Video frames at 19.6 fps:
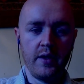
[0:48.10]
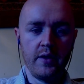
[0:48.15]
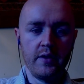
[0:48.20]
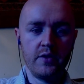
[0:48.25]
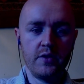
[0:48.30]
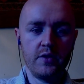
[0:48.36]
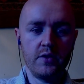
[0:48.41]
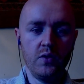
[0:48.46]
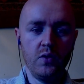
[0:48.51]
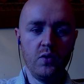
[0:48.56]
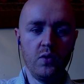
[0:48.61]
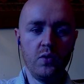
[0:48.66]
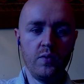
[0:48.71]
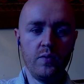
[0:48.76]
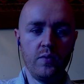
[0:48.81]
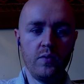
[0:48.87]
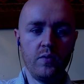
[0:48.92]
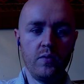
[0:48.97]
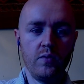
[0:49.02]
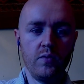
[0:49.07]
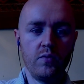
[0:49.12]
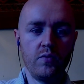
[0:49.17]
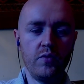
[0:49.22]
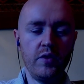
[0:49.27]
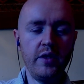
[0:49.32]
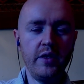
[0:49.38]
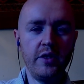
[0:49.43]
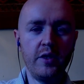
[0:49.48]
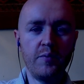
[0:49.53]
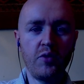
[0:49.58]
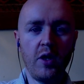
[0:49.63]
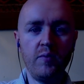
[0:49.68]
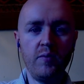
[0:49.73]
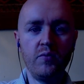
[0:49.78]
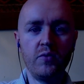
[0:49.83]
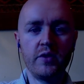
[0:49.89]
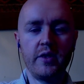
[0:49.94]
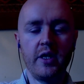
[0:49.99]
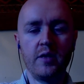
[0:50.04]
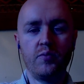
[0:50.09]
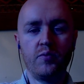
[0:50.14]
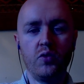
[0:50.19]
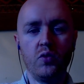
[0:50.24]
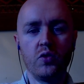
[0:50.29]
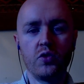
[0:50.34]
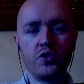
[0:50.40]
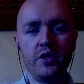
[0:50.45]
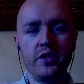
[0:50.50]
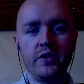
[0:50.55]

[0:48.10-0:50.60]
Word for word: So, really, the problem with that approach